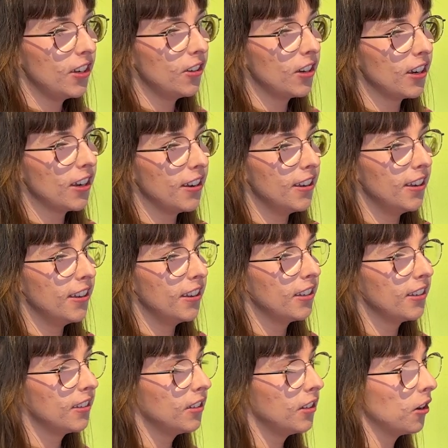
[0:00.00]
gonna
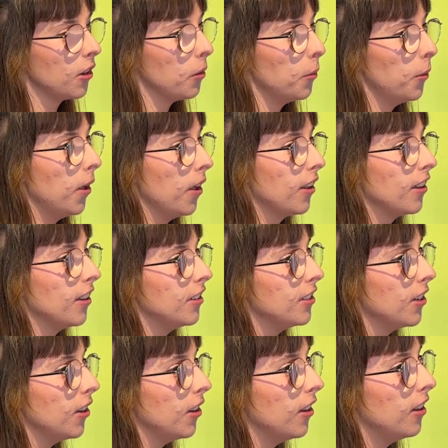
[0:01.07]
work.
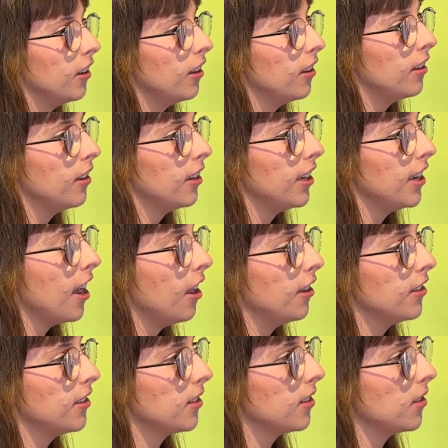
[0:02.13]
So, yeah,
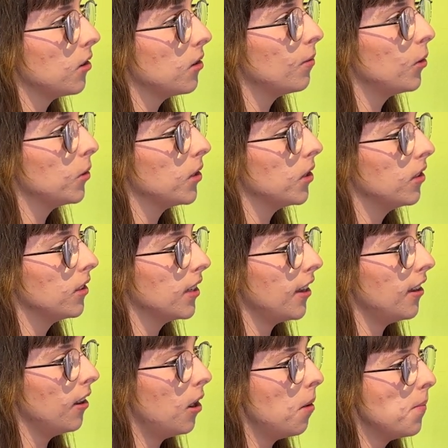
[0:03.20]
it's just those 4 songs
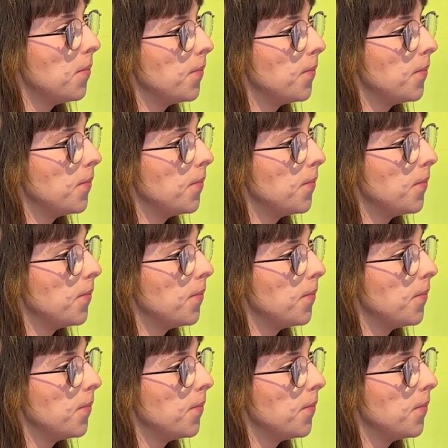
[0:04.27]
ended up